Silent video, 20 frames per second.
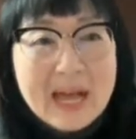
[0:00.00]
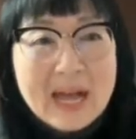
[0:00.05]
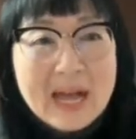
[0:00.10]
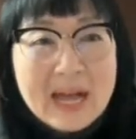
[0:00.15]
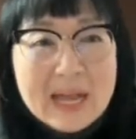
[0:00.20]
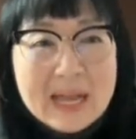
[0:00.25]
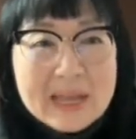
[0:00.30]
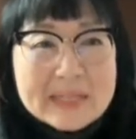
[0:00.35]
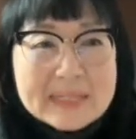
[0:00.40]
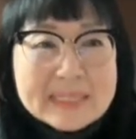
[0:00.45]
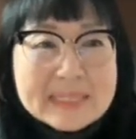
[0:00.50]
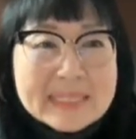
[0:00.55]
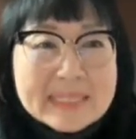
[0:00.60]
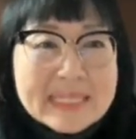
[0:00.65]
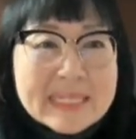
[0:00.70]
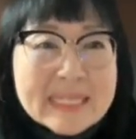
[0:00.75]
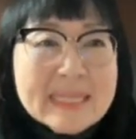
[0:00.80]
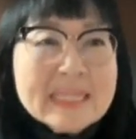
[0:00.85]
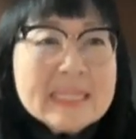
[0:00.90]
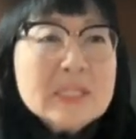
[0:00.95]
I
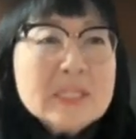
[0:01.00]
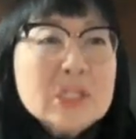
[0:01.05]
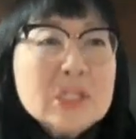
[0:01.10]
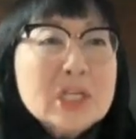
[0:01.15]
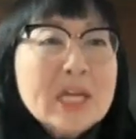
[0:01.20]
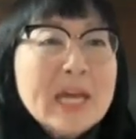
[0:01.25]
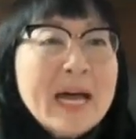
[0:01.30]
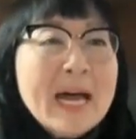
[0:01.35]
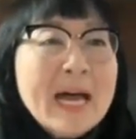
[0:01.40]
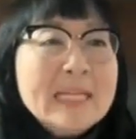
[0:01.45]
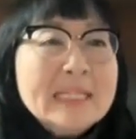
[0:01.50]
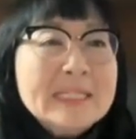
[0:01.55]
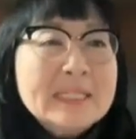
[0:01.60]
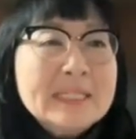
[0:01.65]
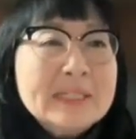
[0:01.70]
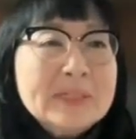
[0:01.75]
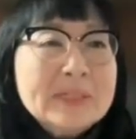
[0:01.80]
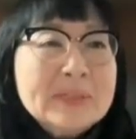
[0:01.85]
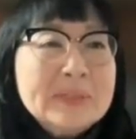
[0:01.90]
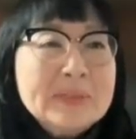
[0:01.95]
see in the chat
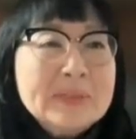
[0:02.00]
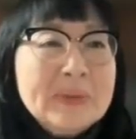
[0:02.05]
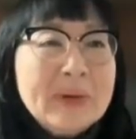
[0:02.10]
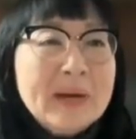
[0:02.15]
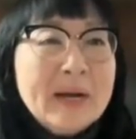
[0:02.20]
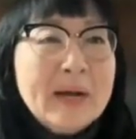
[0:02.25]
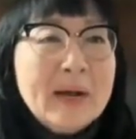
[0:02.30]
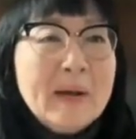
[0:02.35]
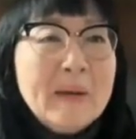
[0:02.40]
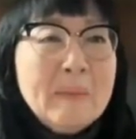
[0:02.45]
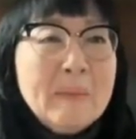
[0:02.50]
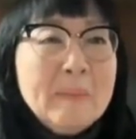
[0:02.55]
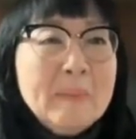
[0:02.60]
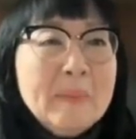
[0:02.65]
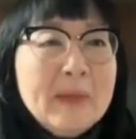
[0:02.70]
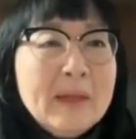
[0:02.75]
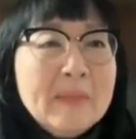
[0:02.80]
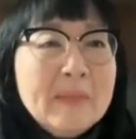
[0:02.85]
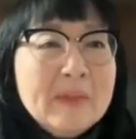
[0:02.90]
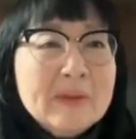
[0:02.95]
too
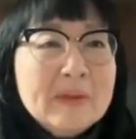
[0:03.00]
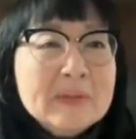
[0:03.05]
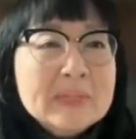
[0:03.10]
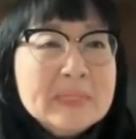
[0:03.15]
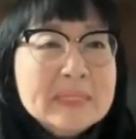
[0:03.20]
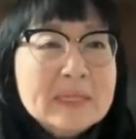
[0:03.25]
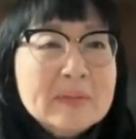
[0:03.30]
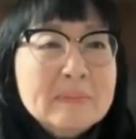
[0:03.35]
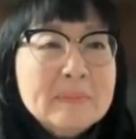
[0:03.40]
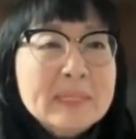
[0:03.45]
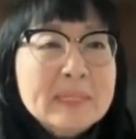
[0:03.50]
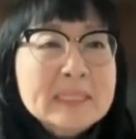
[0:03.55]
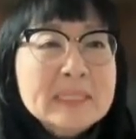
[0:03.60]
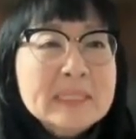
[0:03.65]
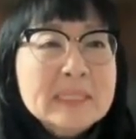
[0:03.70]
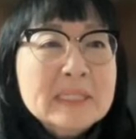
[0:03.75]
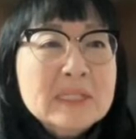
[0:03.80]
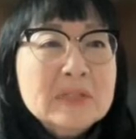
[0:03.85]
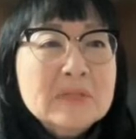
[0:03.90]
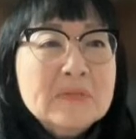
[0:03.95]
that there is a
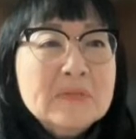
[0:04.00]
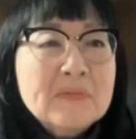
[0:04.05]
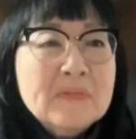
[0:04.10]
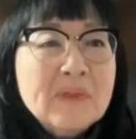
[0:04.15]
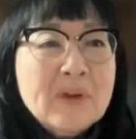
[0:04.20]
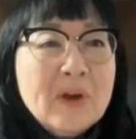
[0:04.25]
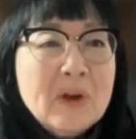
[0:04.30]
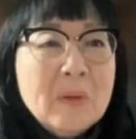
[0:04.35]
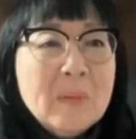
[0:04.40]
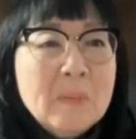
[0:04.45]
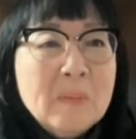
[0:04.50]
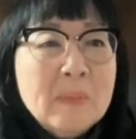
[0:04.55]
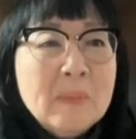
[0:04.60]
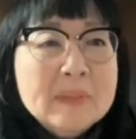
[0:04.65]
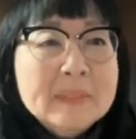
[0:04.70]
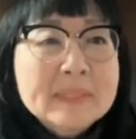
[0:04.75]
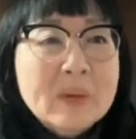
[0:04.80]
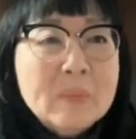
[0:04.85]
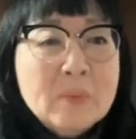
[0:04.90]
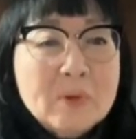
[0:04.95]
message from
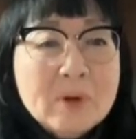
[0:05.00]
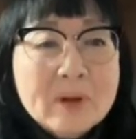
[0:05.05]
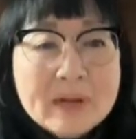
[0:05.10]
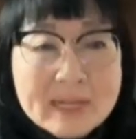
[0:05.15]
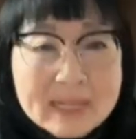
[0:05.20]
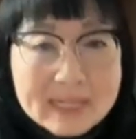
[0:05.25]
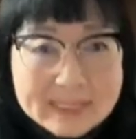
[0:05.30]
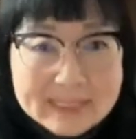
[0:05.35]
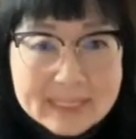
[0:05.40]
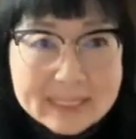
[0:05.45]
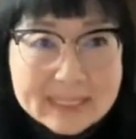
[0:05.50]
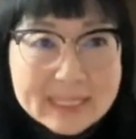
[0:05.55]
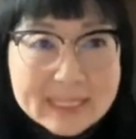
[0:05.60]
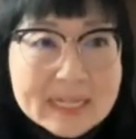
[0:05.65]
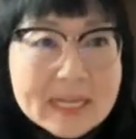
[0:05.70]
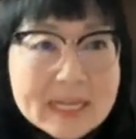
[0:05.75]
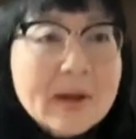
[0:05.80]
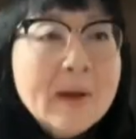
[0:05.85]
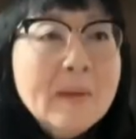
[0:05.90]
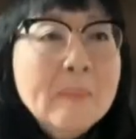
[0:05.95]
Deborah
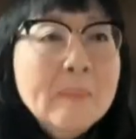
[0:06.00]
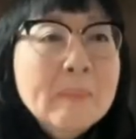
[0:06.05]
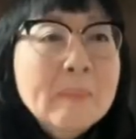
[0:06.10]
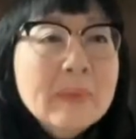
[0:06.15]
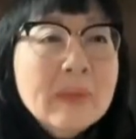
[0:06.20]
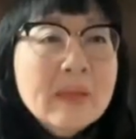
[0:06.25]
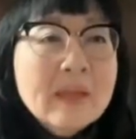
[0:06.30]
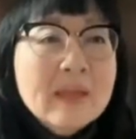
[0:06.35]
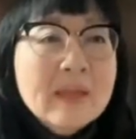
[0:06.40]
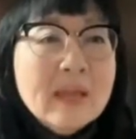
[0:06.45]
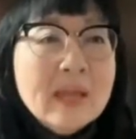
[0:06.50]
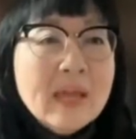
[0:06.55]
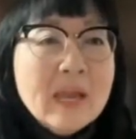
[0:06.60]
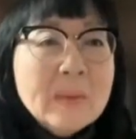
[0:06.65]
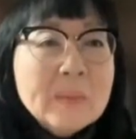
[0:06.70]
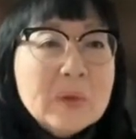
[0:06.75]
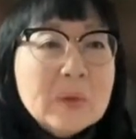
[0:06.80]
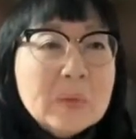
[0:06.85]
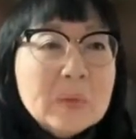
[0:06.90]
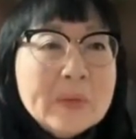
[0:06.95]
Hatanaka, and
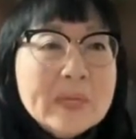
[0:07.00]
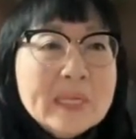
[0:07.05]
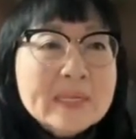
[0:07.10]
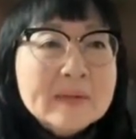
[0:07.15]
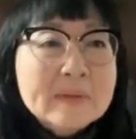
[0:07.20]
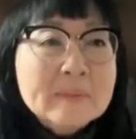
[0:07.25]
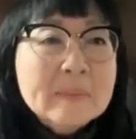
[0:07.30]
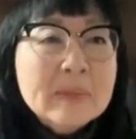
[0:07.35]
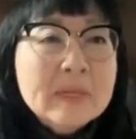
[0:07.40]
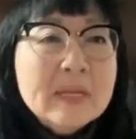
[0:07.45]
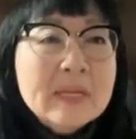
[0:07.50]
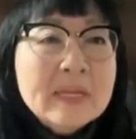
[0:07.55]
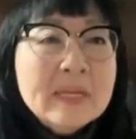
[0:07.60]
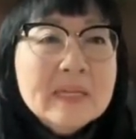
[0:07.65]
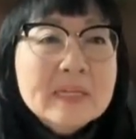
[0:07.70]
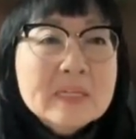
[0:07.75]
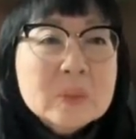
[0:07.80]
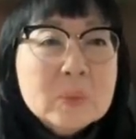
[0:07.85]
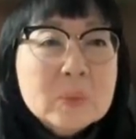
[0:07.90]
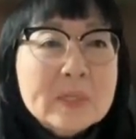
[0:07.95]
I'm going to read it.
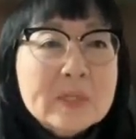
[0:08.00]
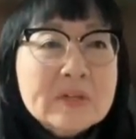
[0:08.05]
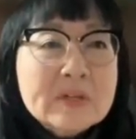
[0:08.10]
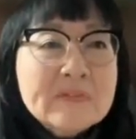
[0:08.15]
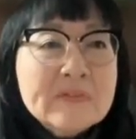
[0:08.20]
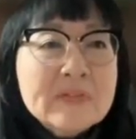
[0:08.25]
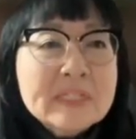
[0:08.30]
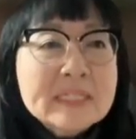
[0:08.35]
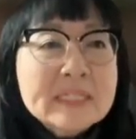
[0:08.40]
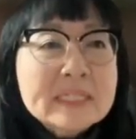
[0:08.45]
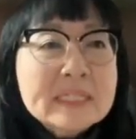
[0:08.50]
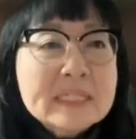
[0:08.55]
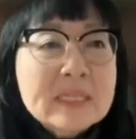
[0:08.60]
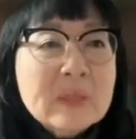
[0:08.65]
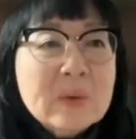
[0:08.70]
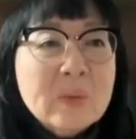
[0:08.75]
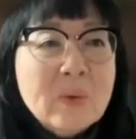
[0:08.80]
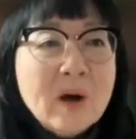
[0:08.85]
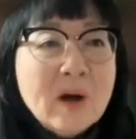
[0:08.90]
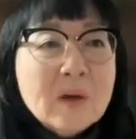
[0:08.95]
It is wonderful to see
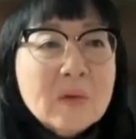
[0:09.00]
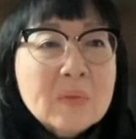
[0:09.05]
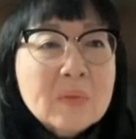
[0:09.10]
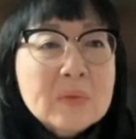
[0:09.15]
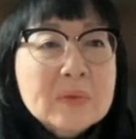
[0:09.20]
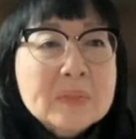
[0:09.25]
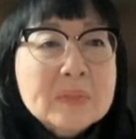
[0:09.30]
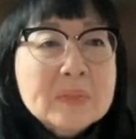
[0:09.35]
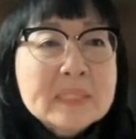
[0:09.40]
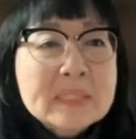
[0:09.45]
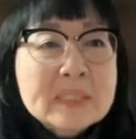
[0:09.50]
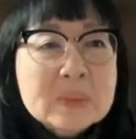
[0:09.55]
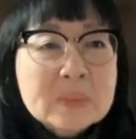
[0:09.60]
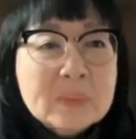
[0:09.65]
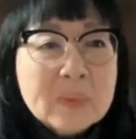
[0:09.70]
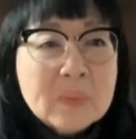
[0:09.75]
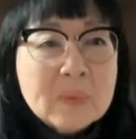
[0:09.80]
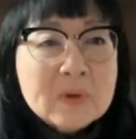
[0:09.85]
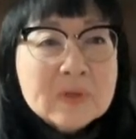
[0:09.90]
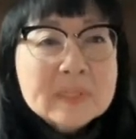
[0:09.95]
the walkthrough since
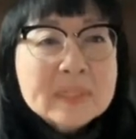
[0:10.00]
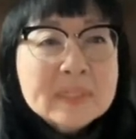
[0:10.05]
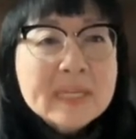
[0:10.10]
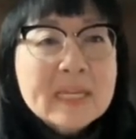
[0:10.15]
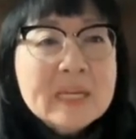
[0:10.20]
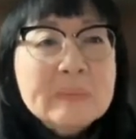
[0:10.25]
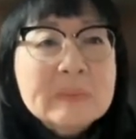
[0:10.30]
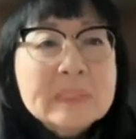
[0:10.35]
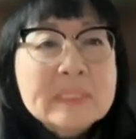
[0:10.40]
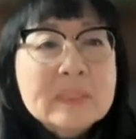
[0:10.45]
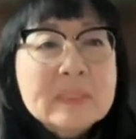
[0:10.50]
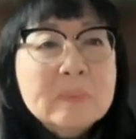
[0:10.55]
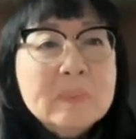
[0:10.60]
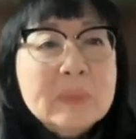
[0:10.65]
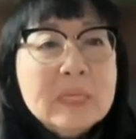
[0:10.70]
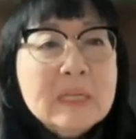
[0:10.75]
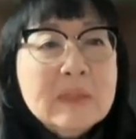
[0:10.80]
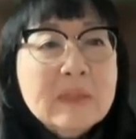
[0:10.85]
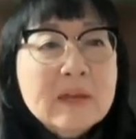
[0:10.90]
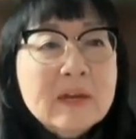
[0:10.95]
we weren't able to
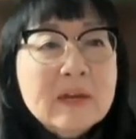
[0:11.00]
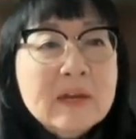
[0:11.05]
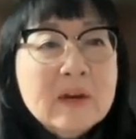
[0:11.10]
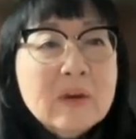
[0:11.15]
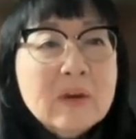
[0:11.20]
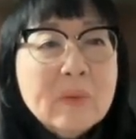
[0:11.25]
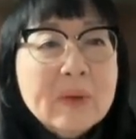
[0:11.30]
be there.